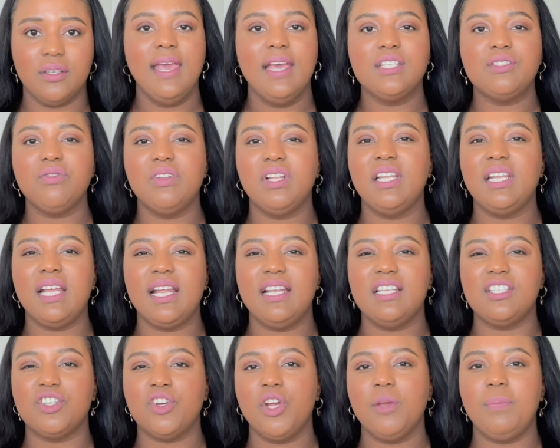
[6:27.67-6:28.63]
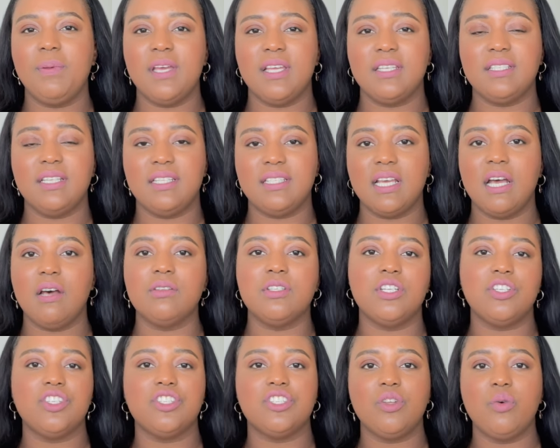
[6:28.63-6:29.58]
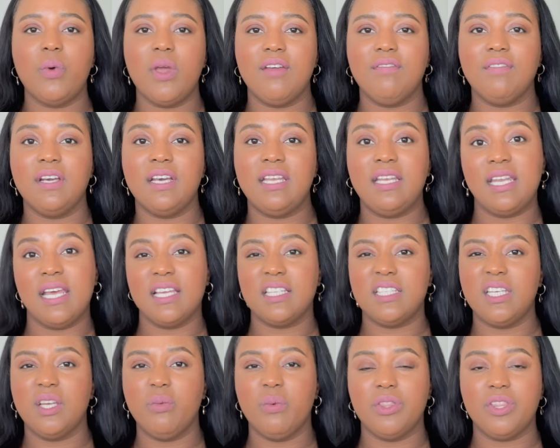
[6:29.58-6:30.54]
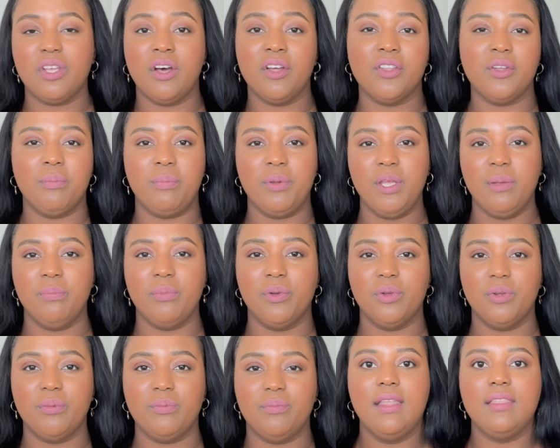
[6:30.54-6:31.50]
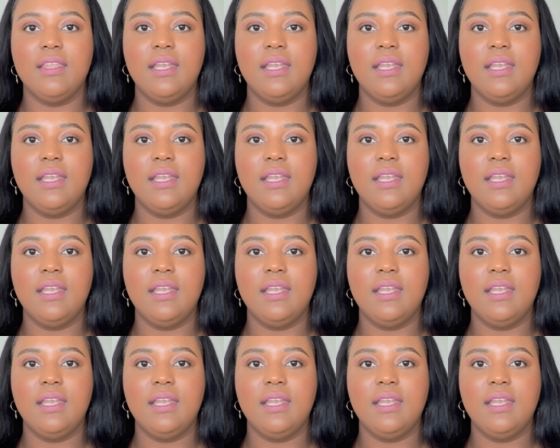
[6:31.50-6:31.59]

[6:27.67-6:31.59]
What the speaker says: It's really not as creepy as it sounds, it's just a way of connecting with other people.